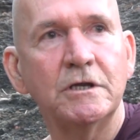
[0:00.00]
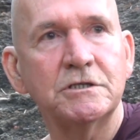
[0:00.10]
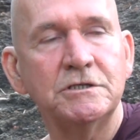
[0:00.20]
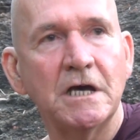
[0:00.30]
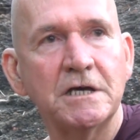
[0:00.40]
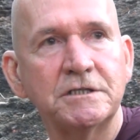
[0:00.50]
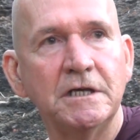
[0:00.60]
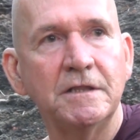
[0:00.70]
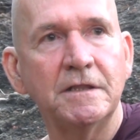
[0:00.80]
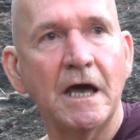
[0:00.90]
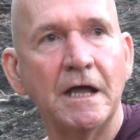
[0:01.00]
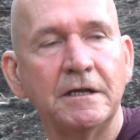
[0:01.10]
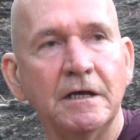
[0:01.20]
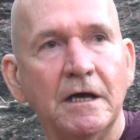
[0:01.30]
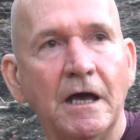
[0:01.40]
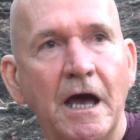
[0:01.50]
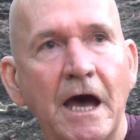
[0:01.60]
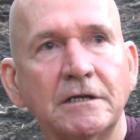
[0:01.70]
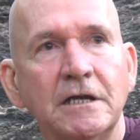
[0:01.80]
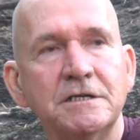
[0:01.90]
Buddha suggesting that
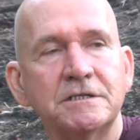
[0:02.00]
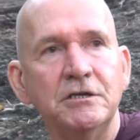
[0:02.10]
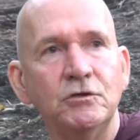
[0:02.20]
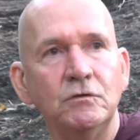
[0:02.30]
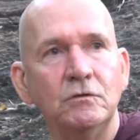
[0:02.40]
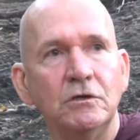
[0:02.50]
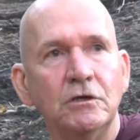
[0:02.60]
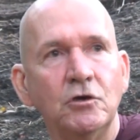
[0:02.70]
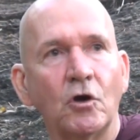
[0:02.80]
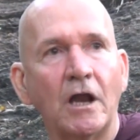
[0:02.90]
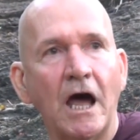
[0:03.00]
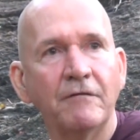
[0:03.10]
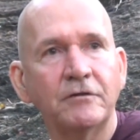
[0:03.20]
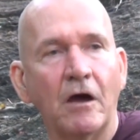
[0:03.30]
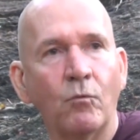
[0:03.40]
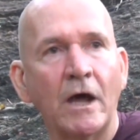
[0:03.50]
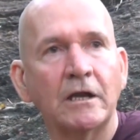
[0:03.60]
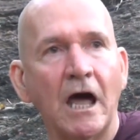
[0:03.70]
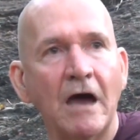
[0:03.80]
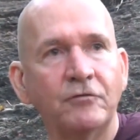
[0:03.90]
at least in your lifetime,
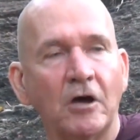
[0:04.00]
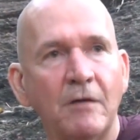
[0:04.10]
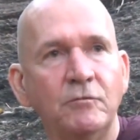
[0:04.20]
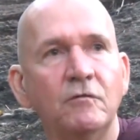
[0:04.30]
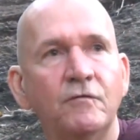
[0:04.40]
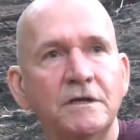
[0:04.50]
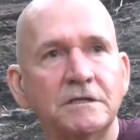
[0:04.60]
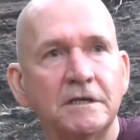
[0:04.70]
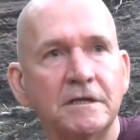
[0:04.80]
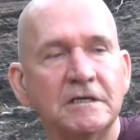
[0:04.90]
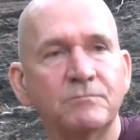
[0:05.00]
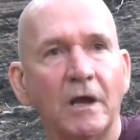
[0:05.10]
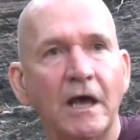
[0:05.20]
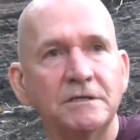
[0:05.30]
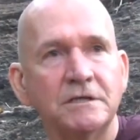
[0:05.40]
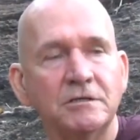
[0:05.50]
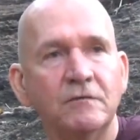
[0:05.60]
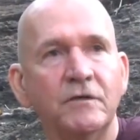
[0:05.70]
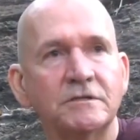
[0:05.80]
one lifetime, you visit these places, you